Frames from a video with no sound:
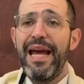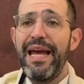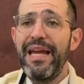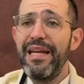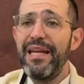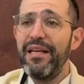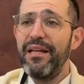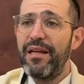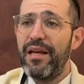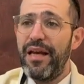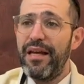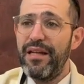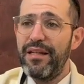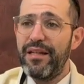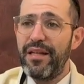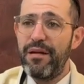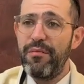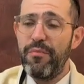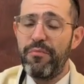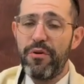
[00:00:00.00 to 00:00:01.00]

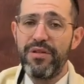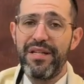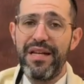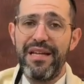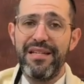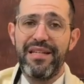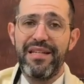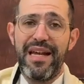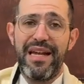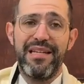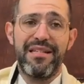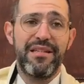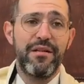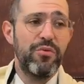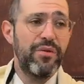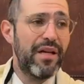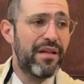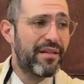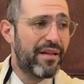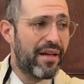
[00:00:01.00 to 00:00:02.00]
Anytime a person has a
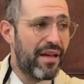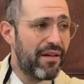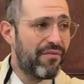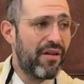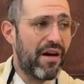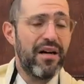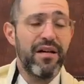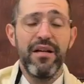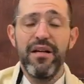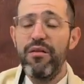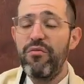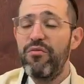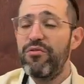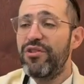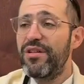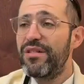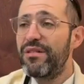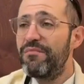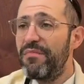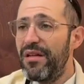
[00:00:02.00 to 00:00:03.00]
seudat keva,
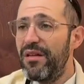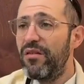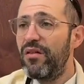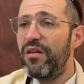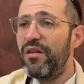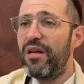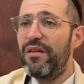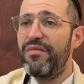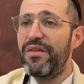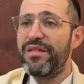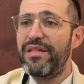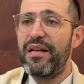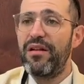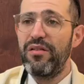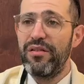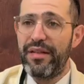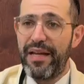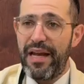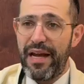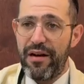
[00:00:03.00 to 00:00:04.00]
which is a meal of a
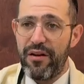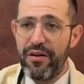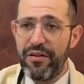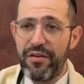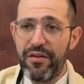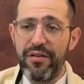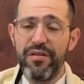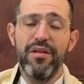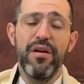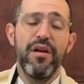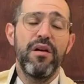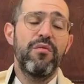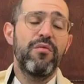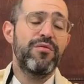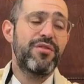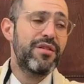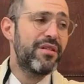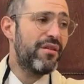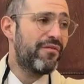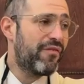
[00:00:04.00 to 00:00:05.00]
settled character,
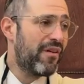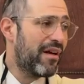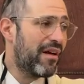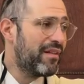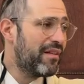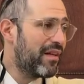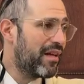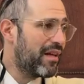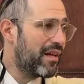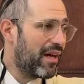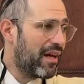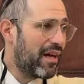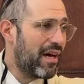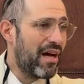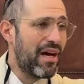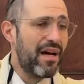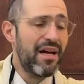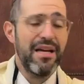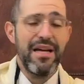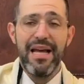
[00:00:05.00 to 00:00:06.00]
which is defined in
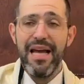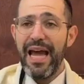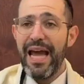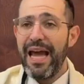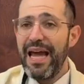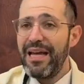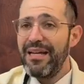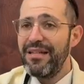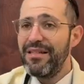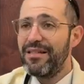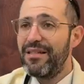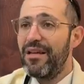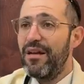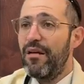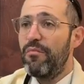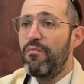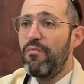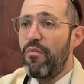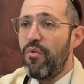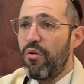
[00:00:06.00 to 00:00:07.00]
Halacha as
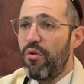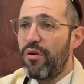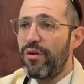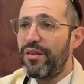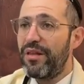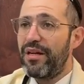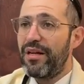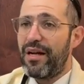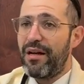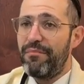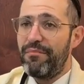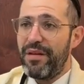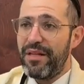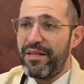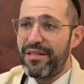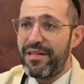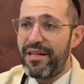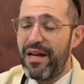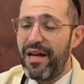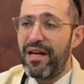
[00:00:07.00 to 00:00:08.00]
more than a
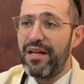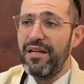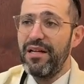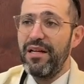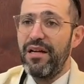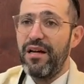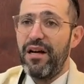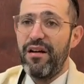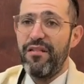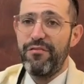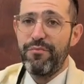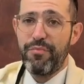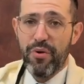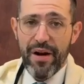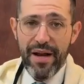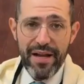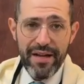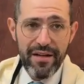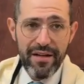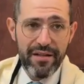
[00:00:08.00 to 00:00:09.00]
kabitza of
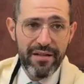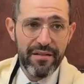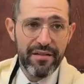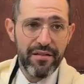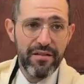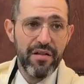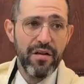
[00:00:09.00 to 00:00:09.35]
bread